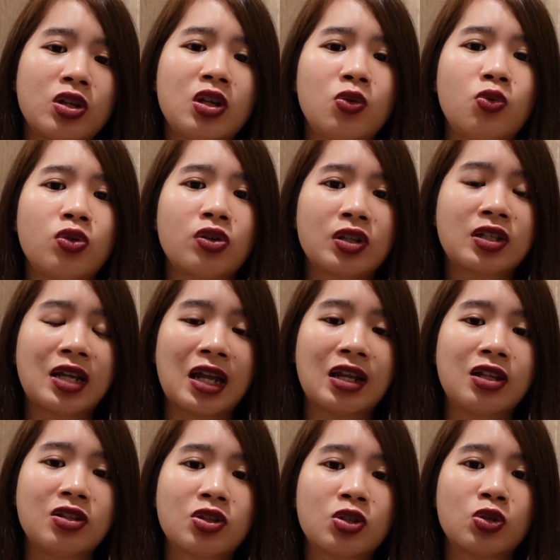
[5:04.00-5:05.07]
he would not
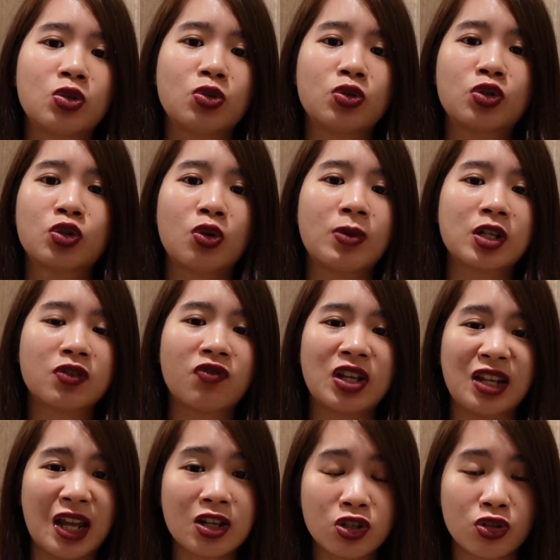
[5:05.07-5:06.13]
get into so much
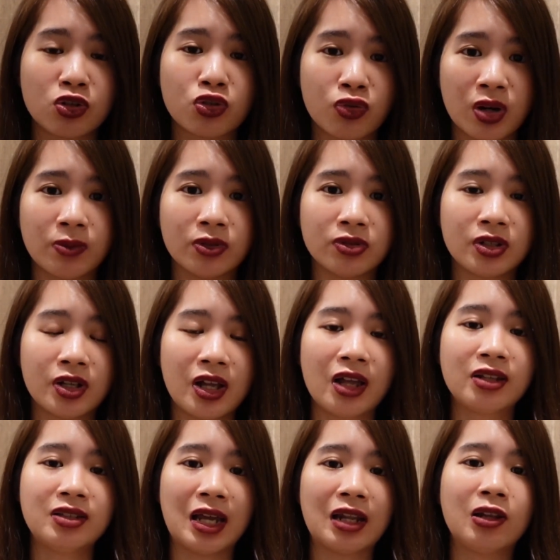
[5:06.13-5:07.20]
financial trouble
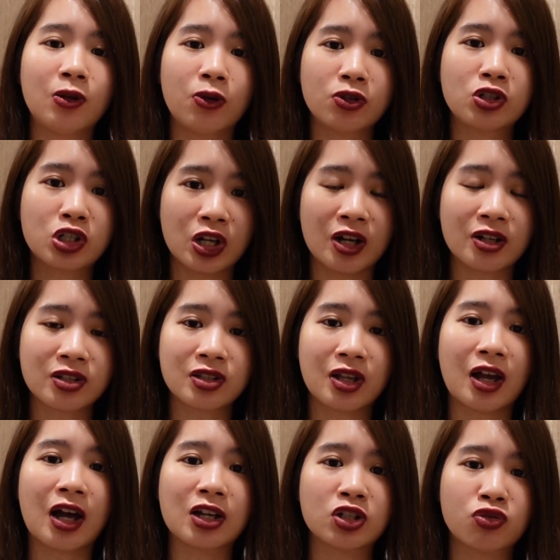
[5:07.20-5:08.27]
that loan
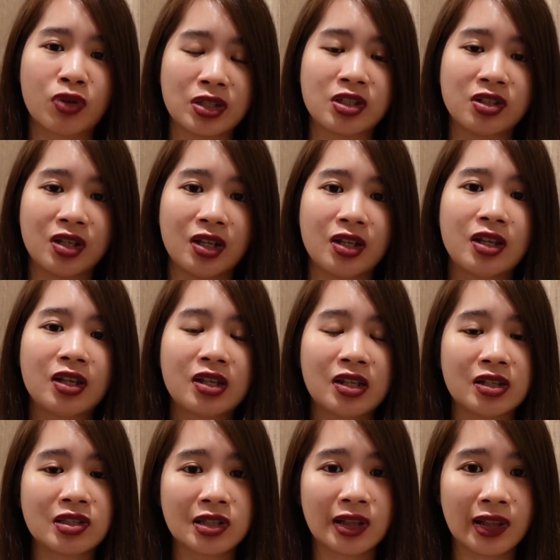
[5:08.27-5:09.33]
sharks are threatening
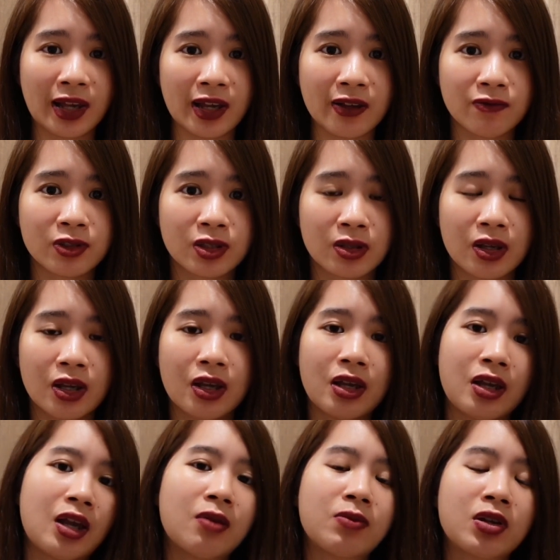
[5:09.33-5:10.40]
his lives.
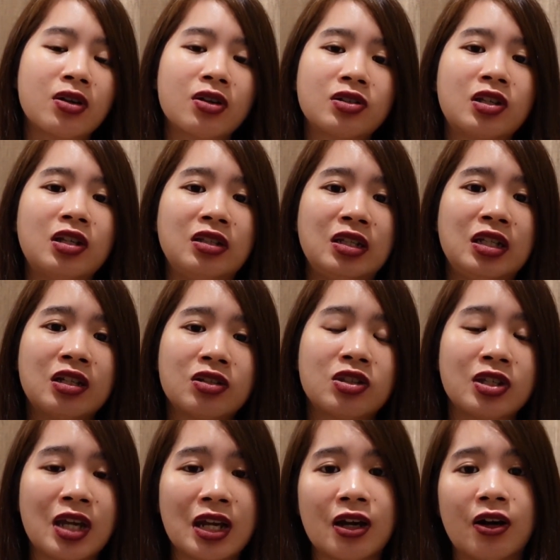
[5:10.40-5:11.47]
And because he needed
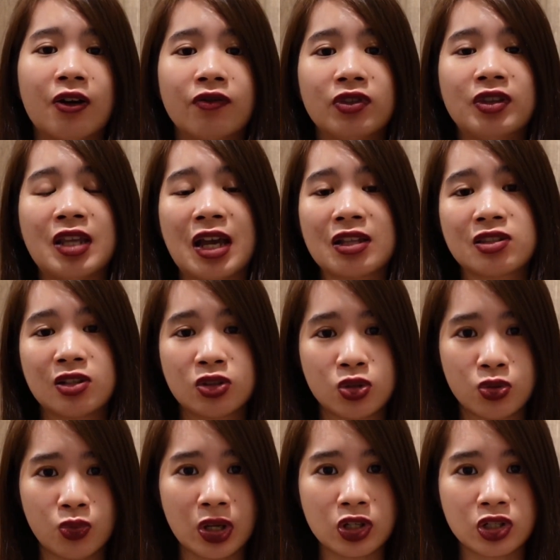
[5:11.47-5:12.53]
to get out of that
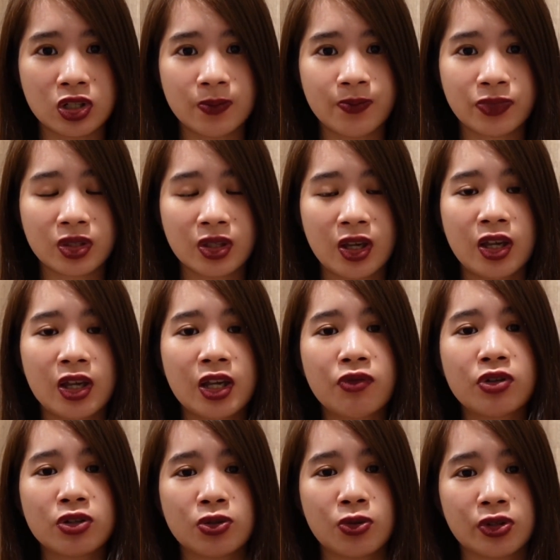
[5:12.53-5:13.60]
situation, he
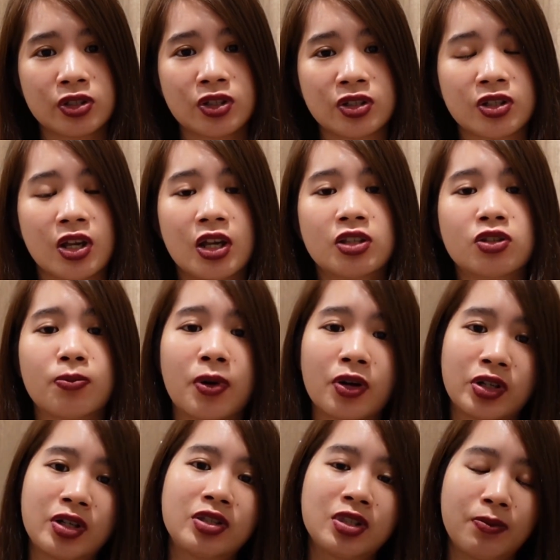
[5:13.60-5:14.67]
resorted to
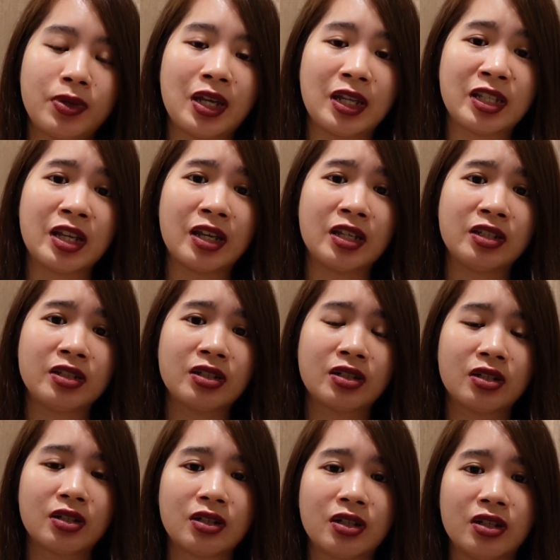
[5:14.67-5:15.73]
participating
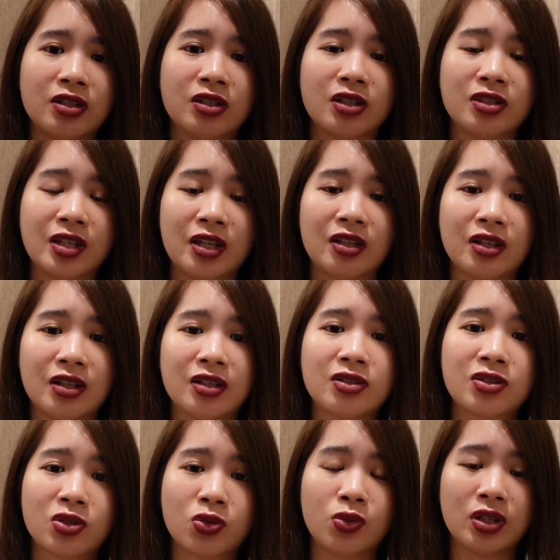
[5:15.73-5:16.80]
in the deadly
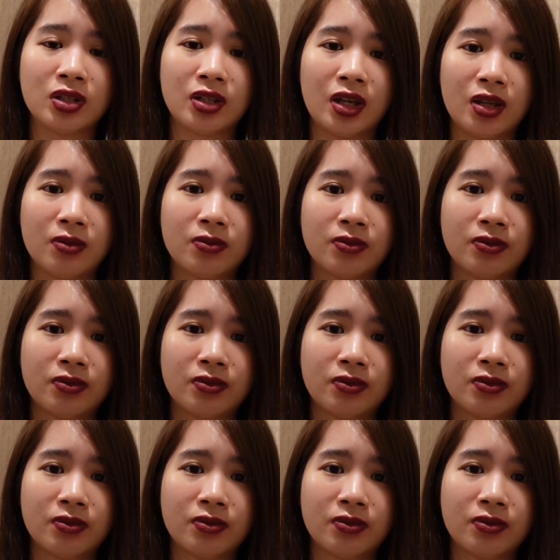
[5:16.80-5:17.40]
Squid Game.